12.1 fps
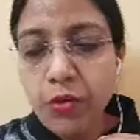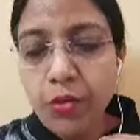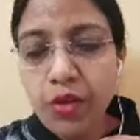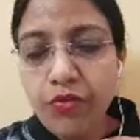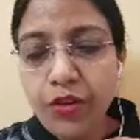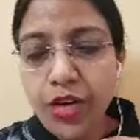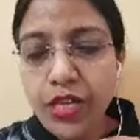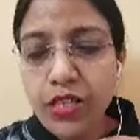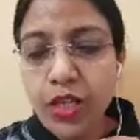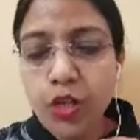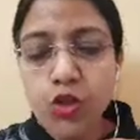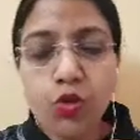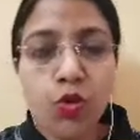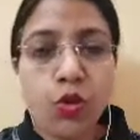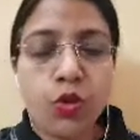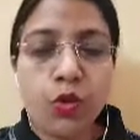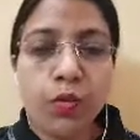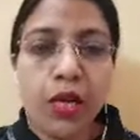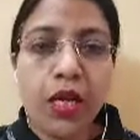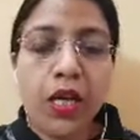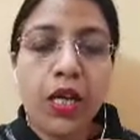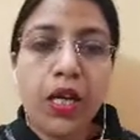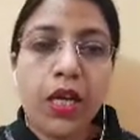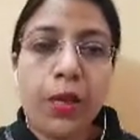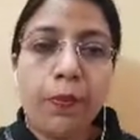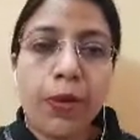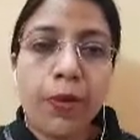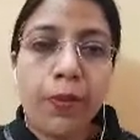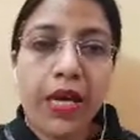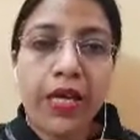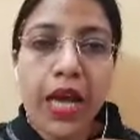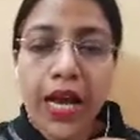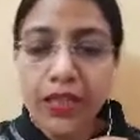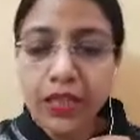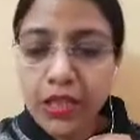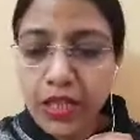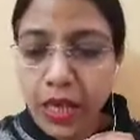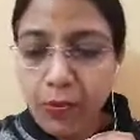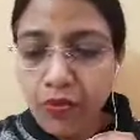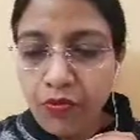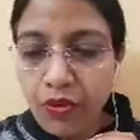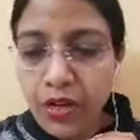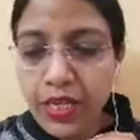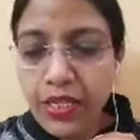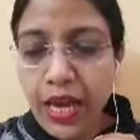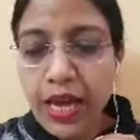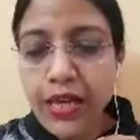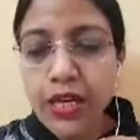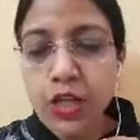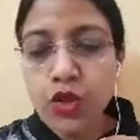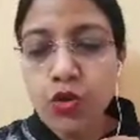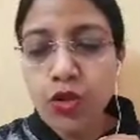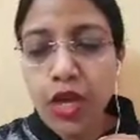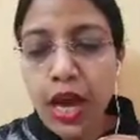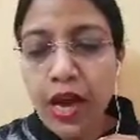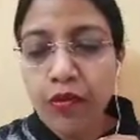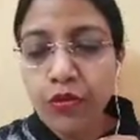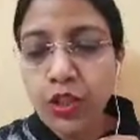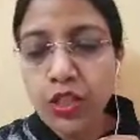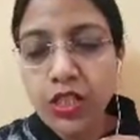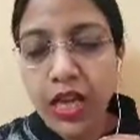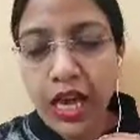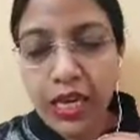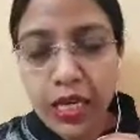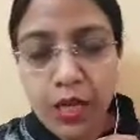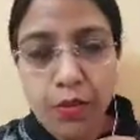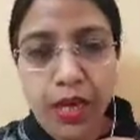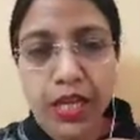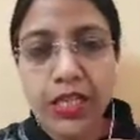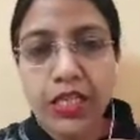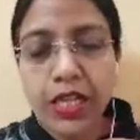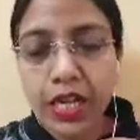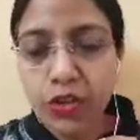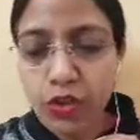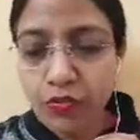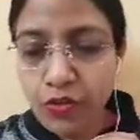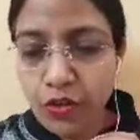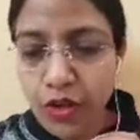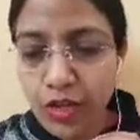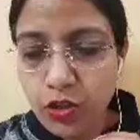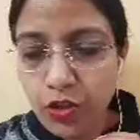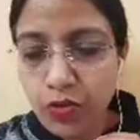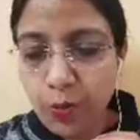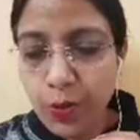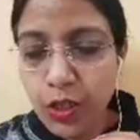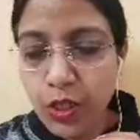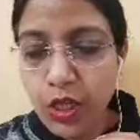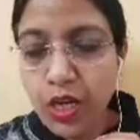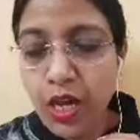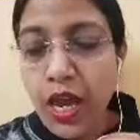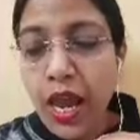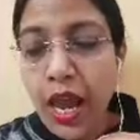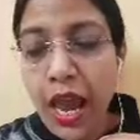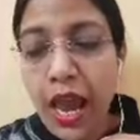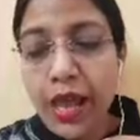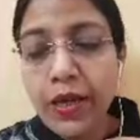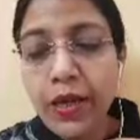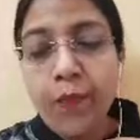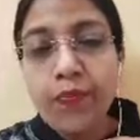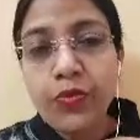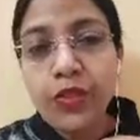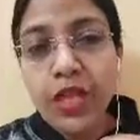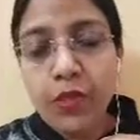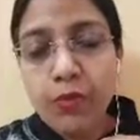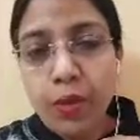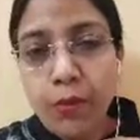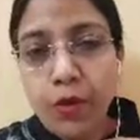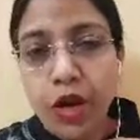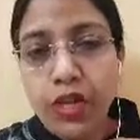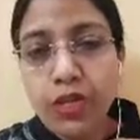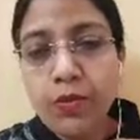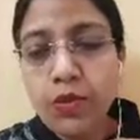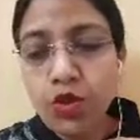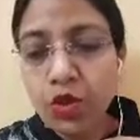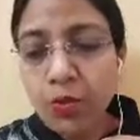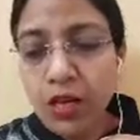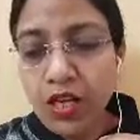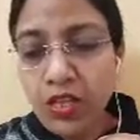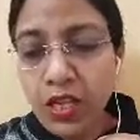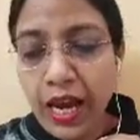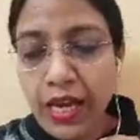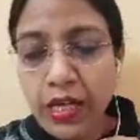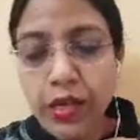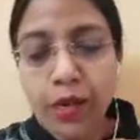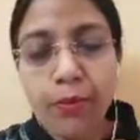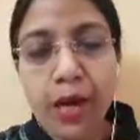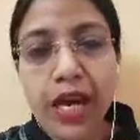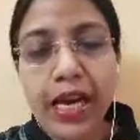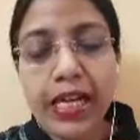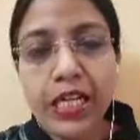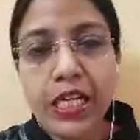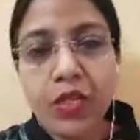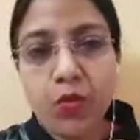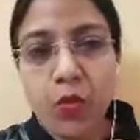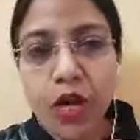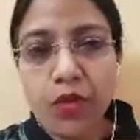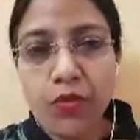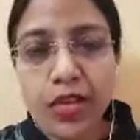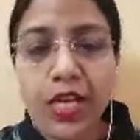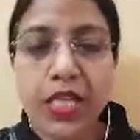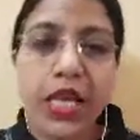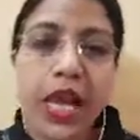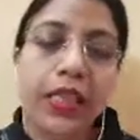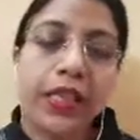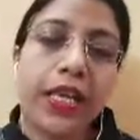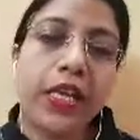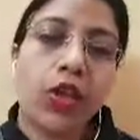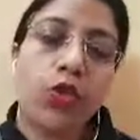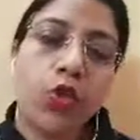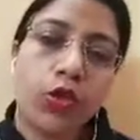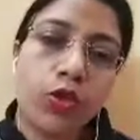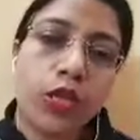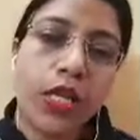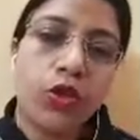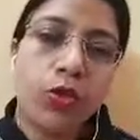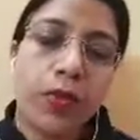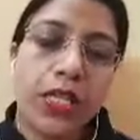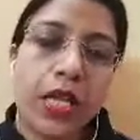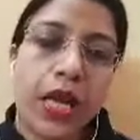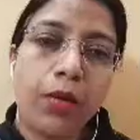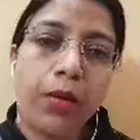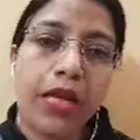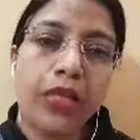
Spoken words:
arrest, it should also be prepared at the time of arrest, and it should have the time and date of arrest of the person, and this memorandum should be signed by at least one witness, and then it also needs to be signed by the